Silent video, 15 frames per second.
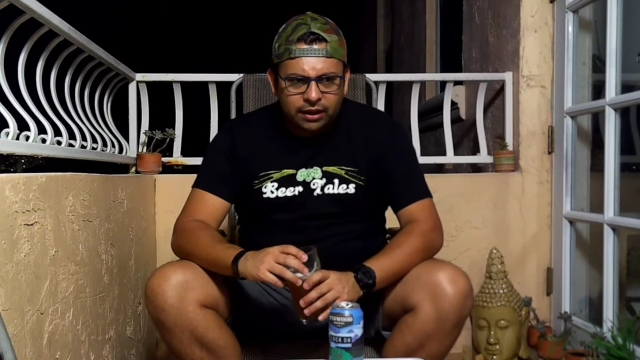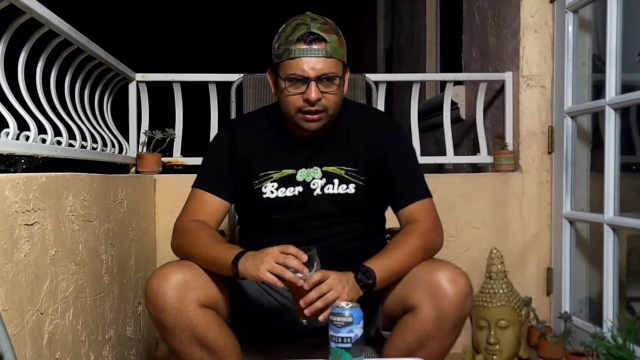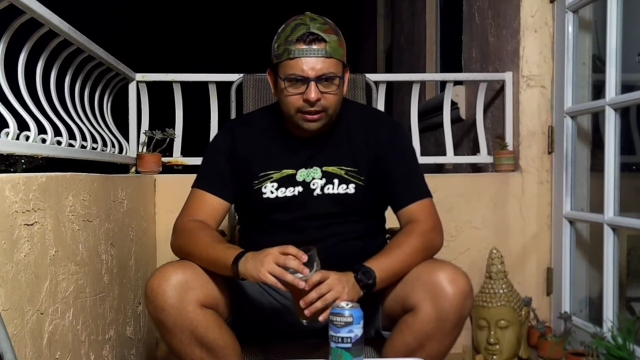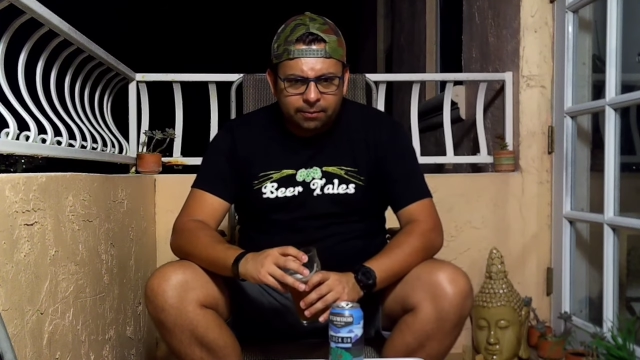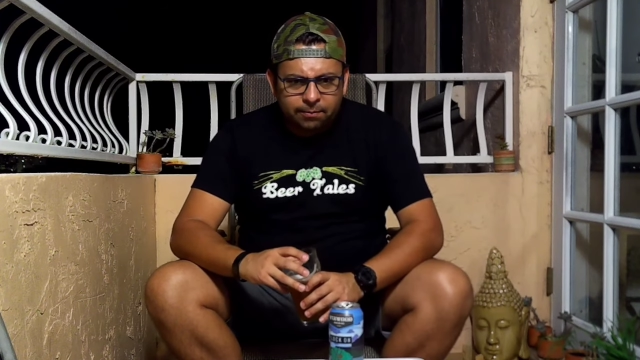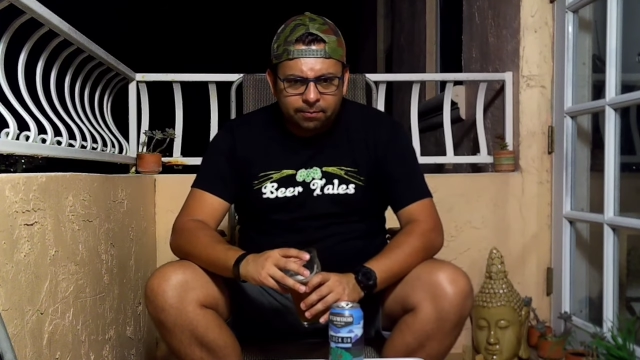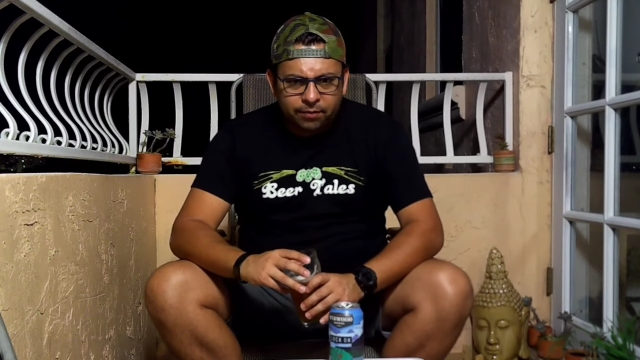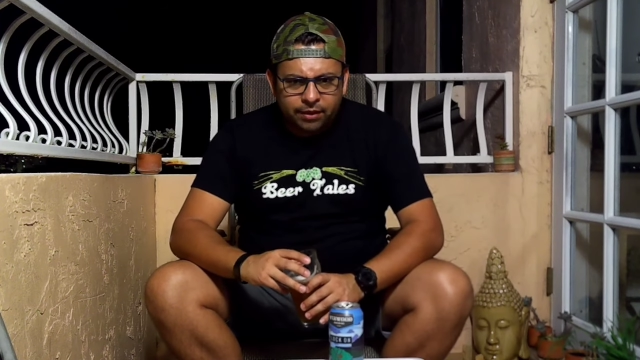
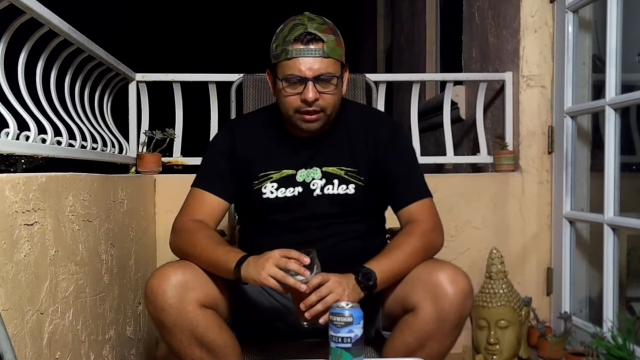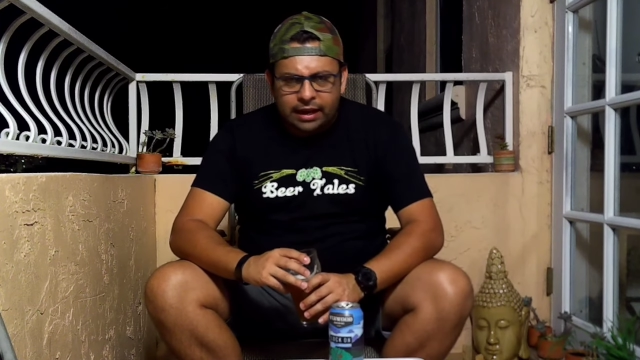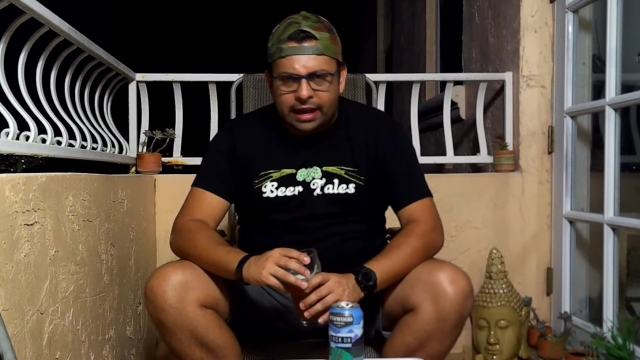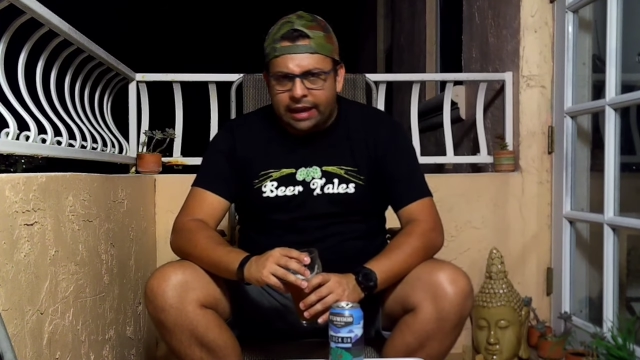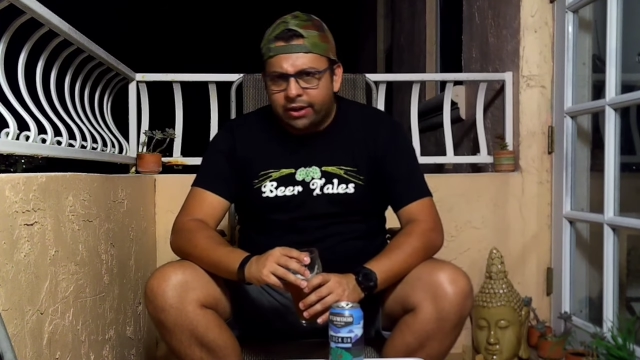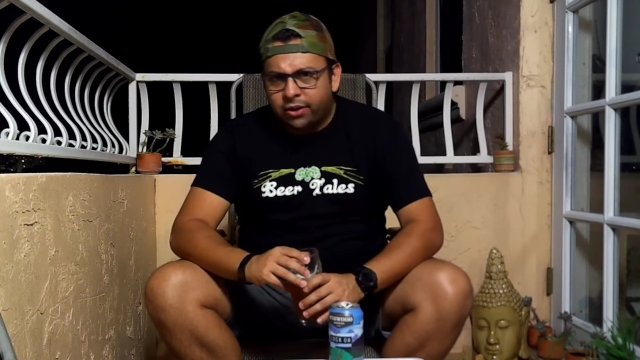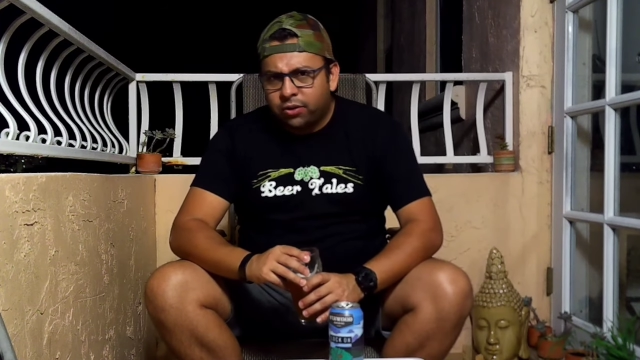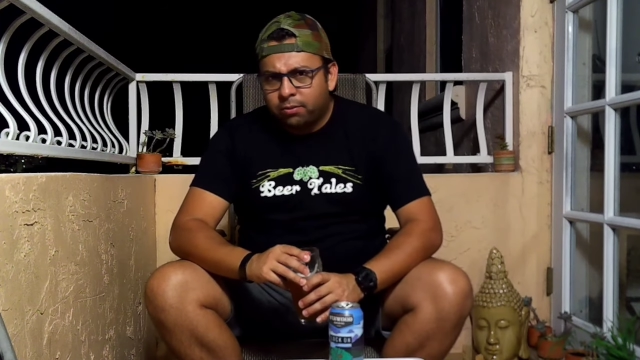
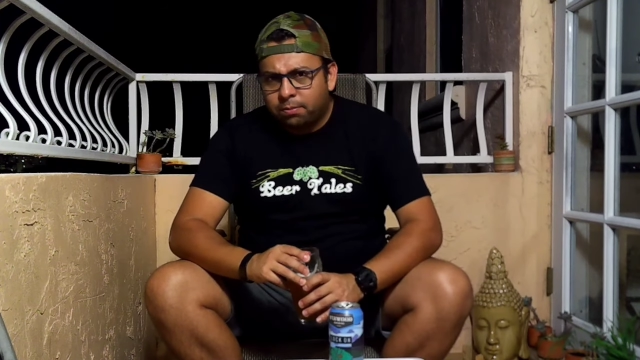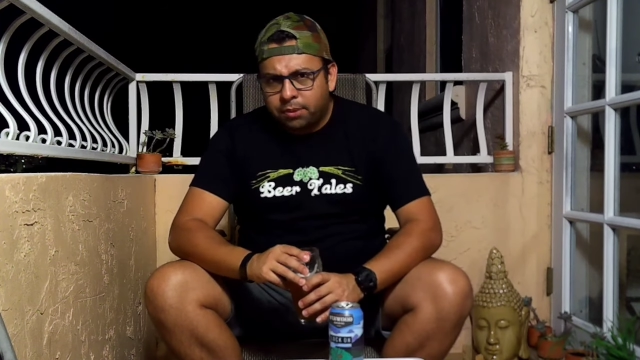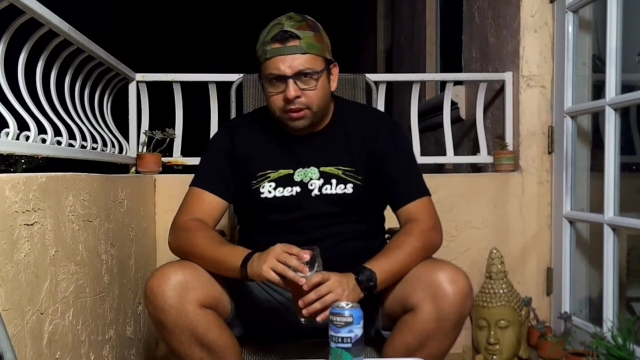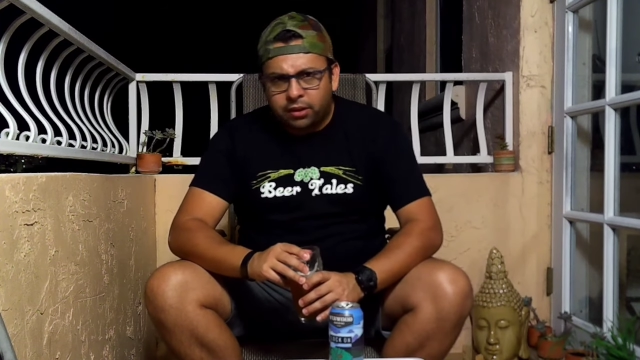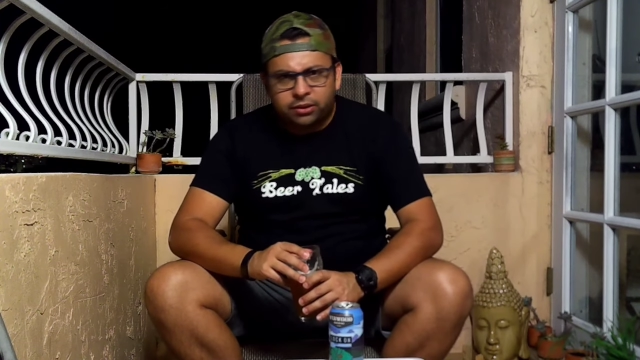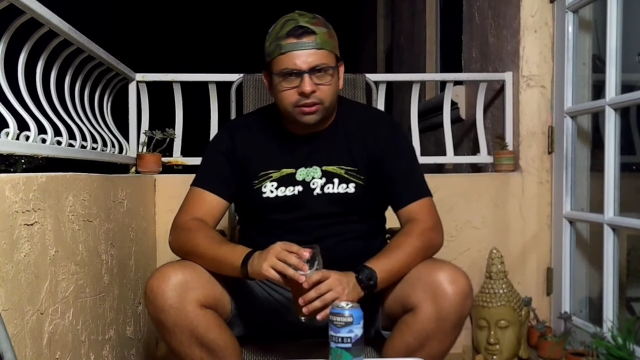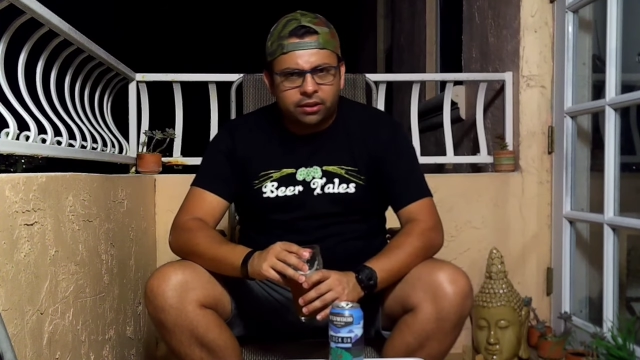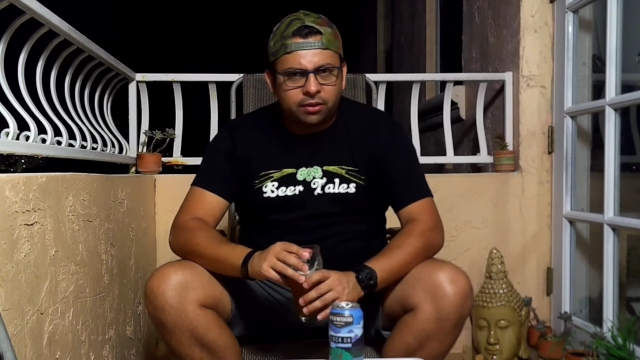lager or
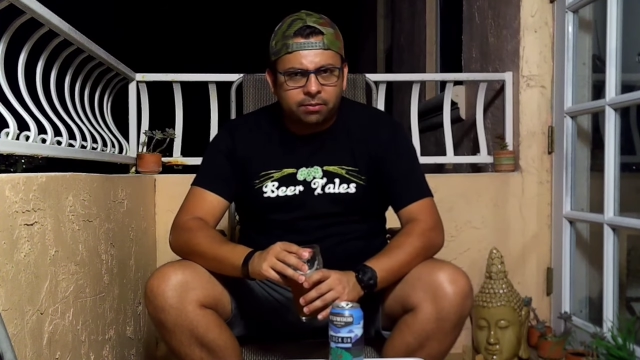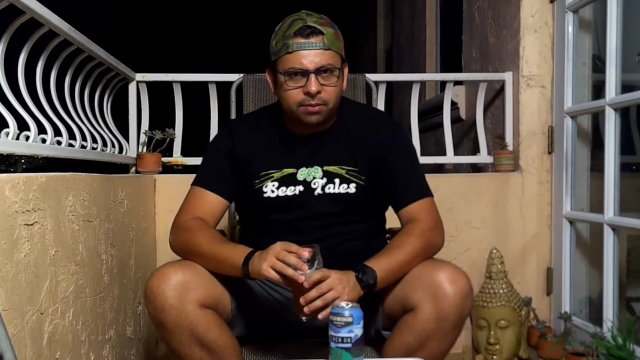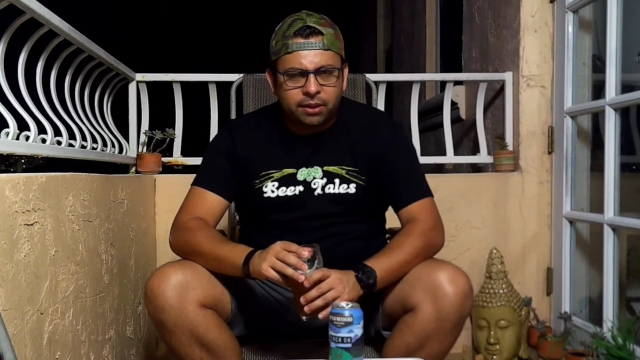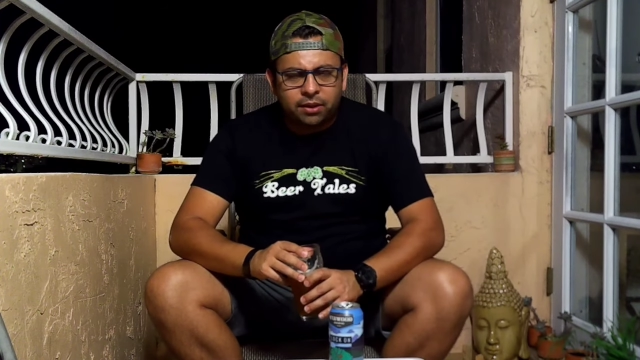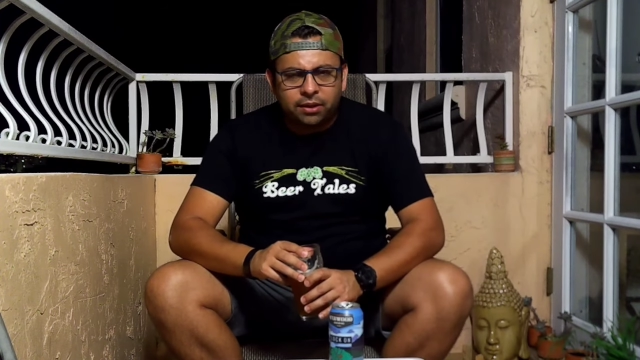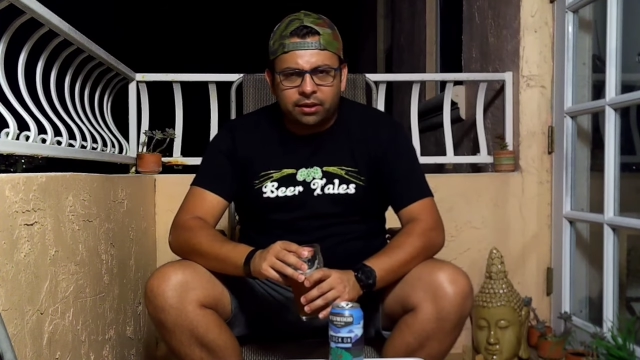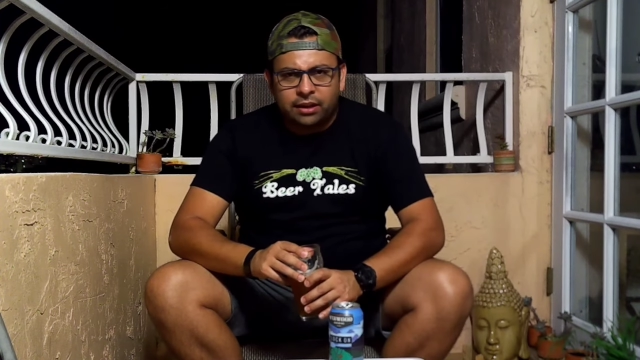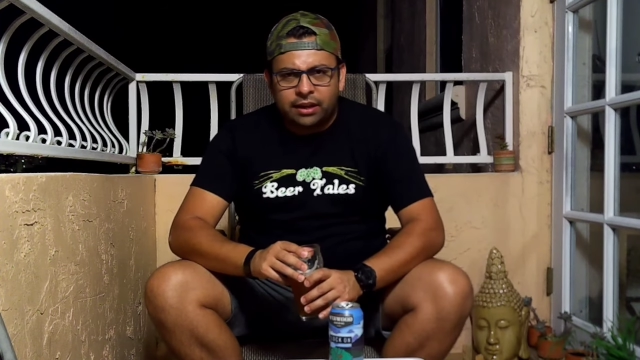pilsner
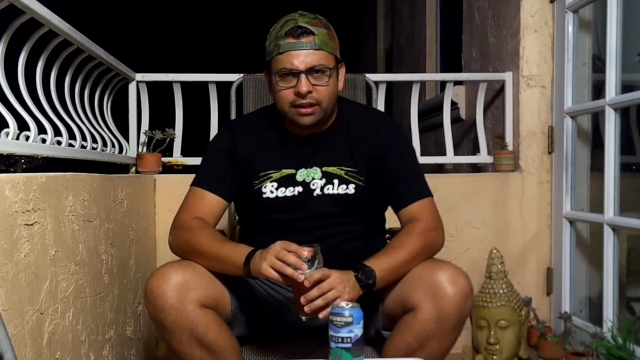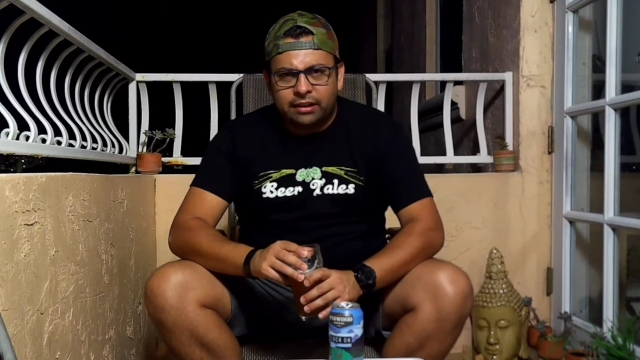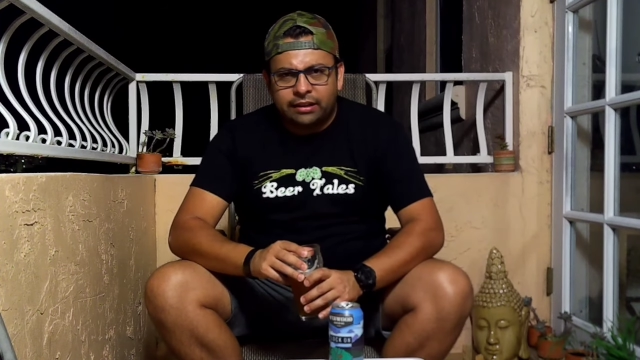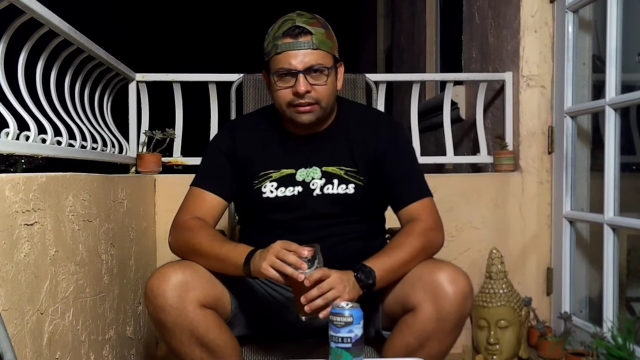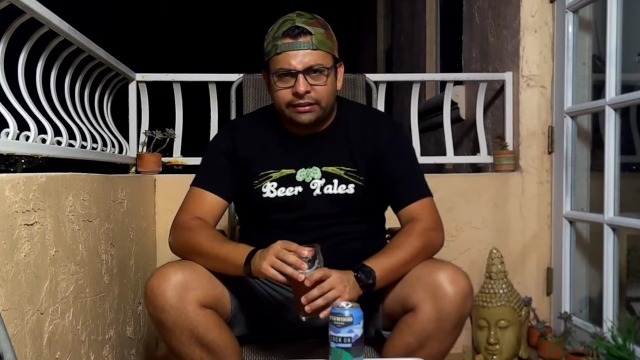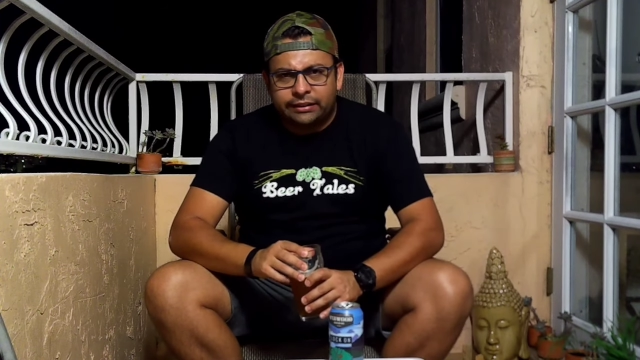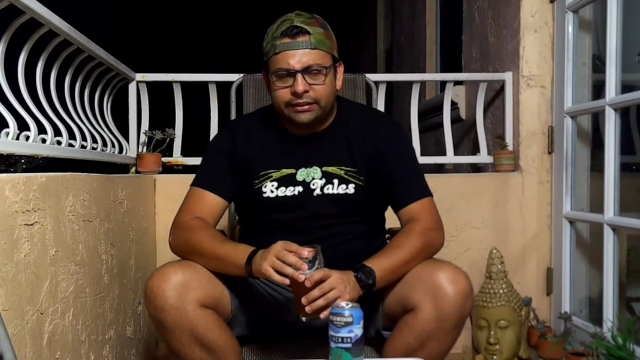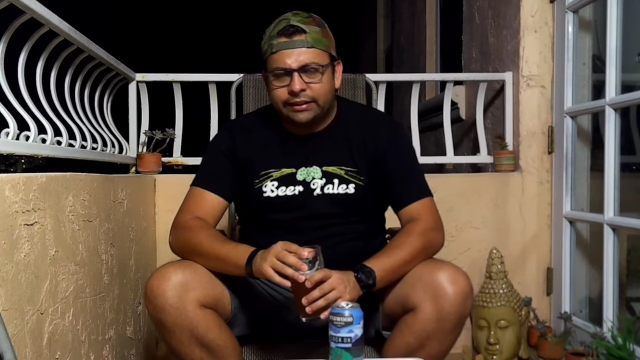beer that
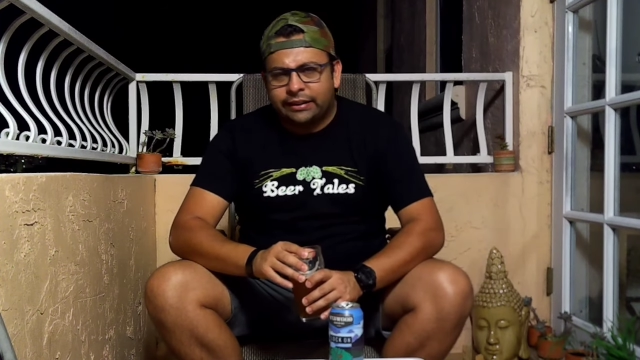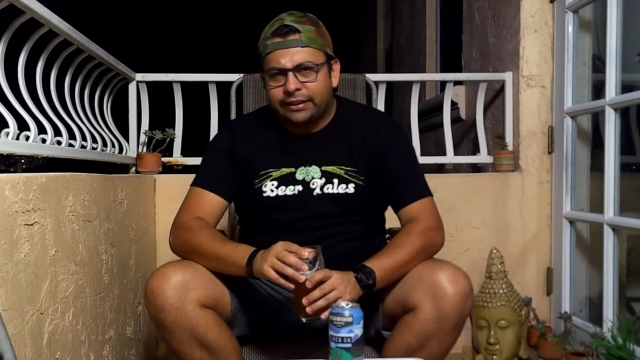is.